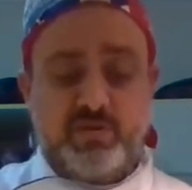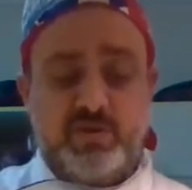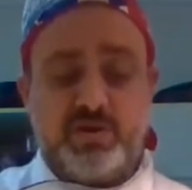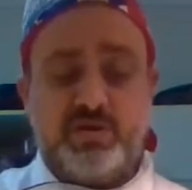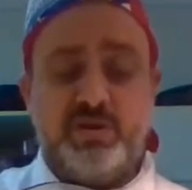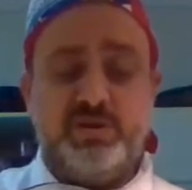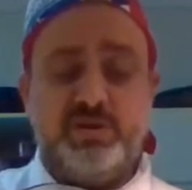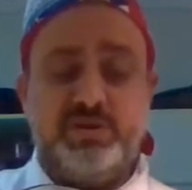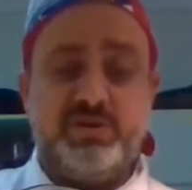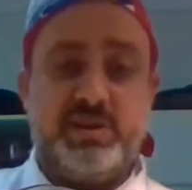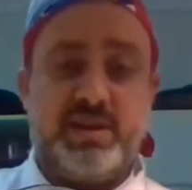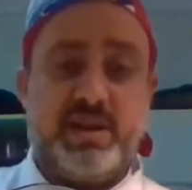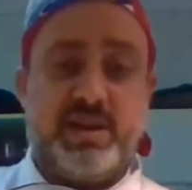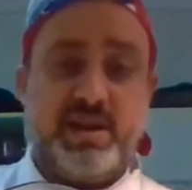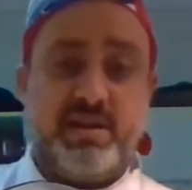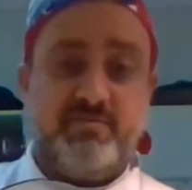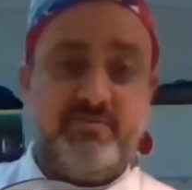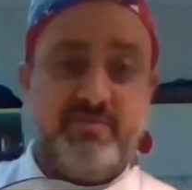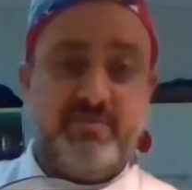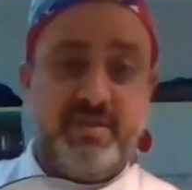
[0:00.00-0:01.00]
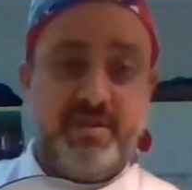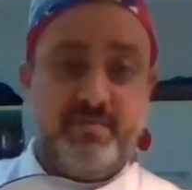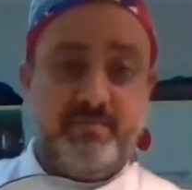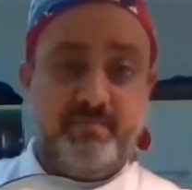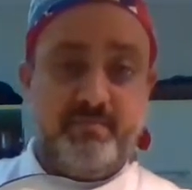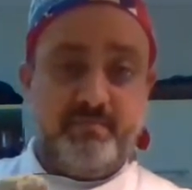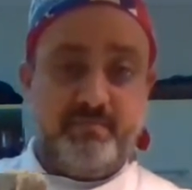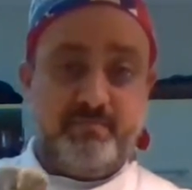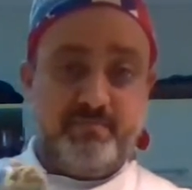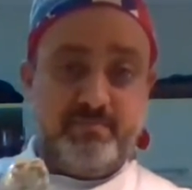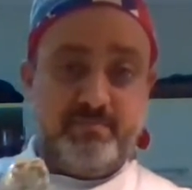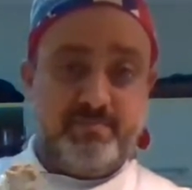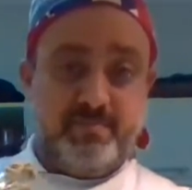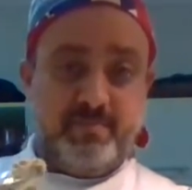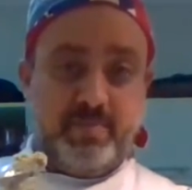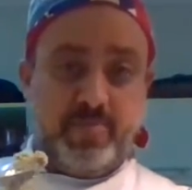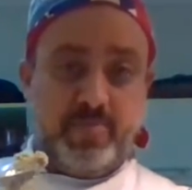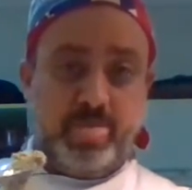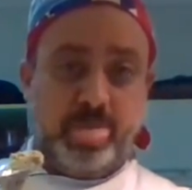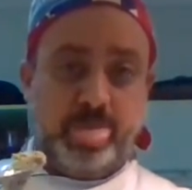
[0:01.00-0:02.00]
And you
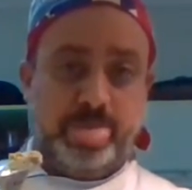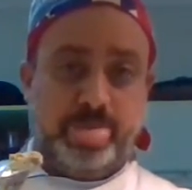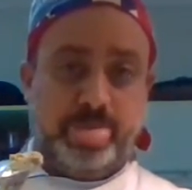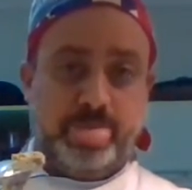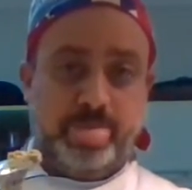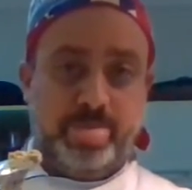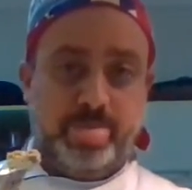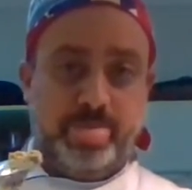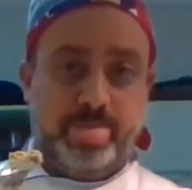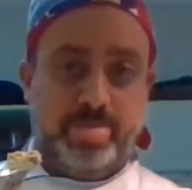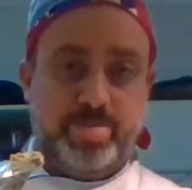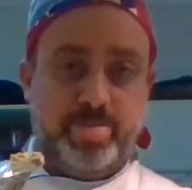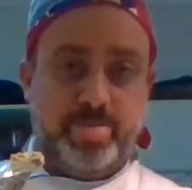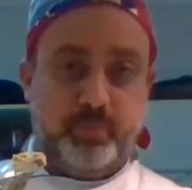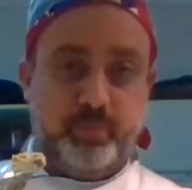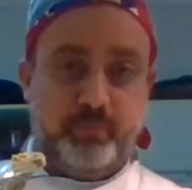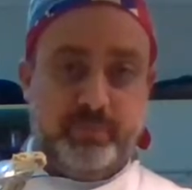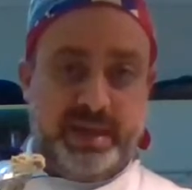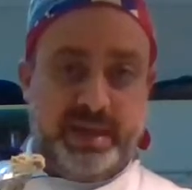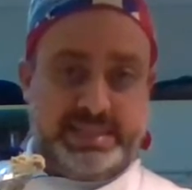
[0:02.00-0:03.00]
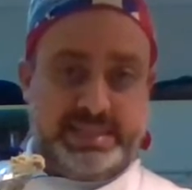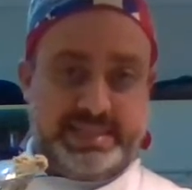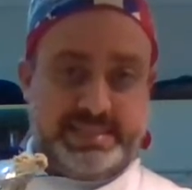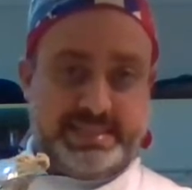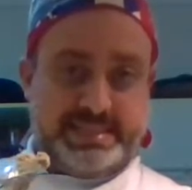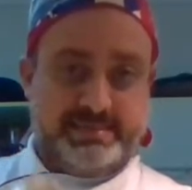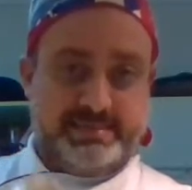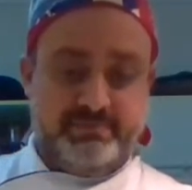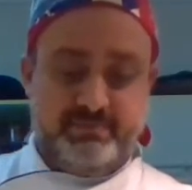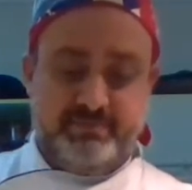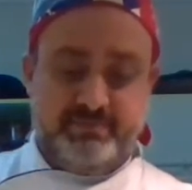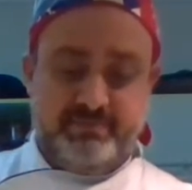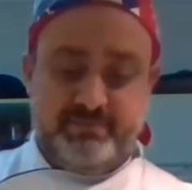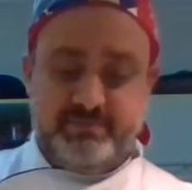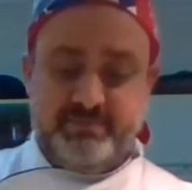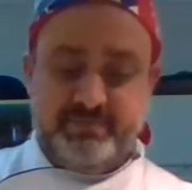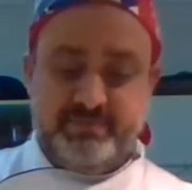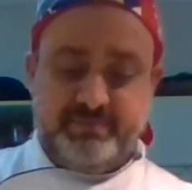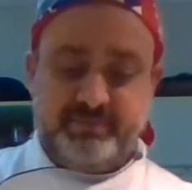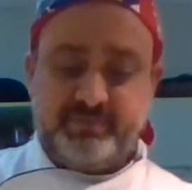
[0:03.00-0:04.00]
will keep
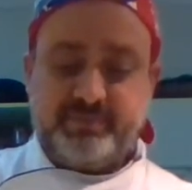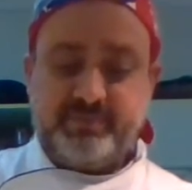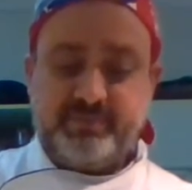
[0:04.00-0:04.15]
these